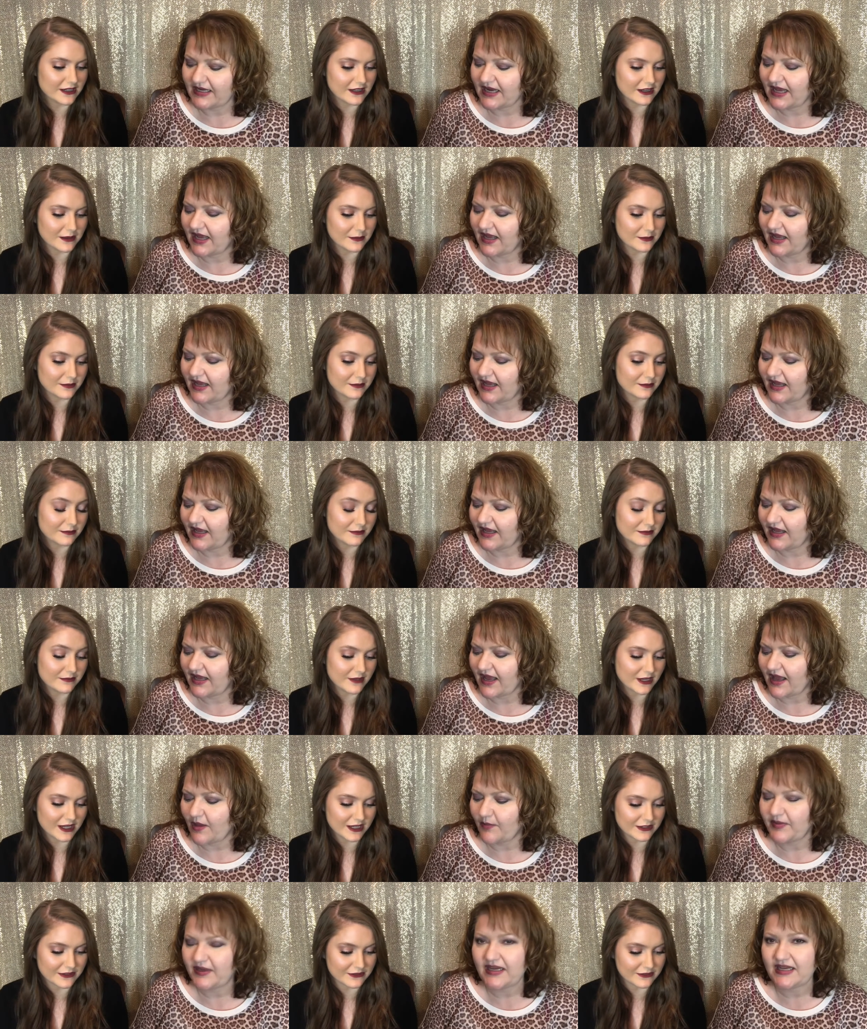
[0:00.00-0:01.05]
Speaker 1: Albeni. I
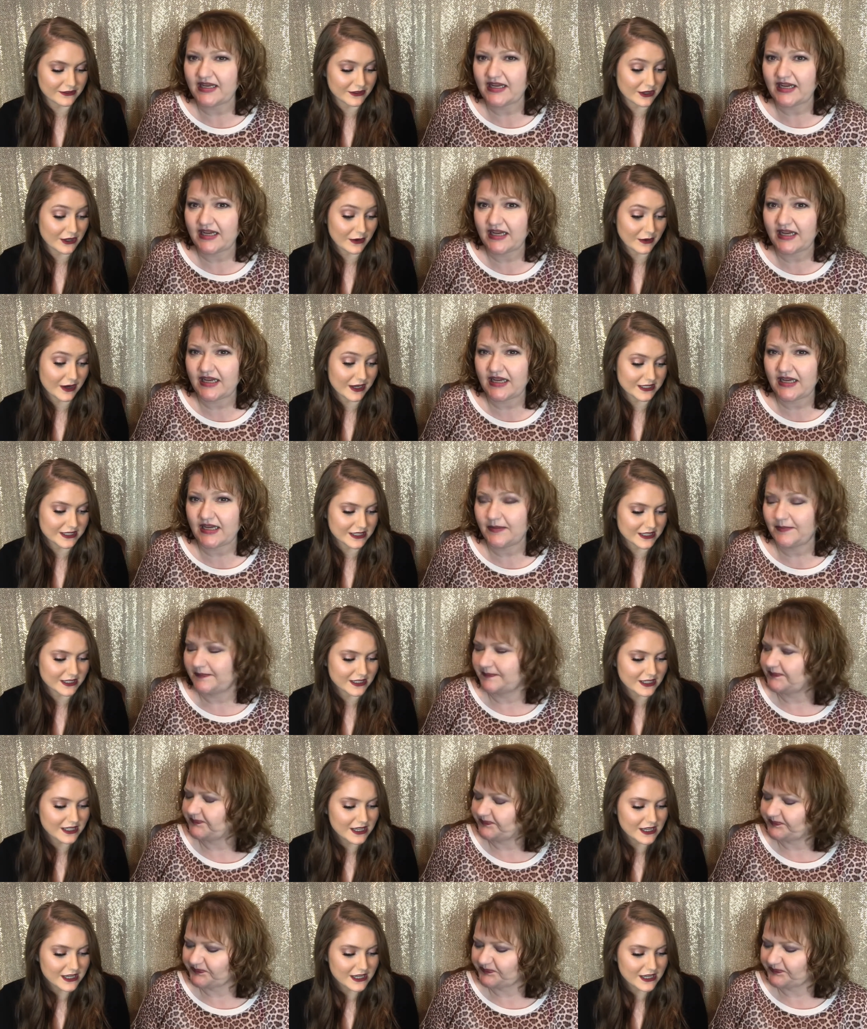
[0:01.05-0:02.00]
have no idea.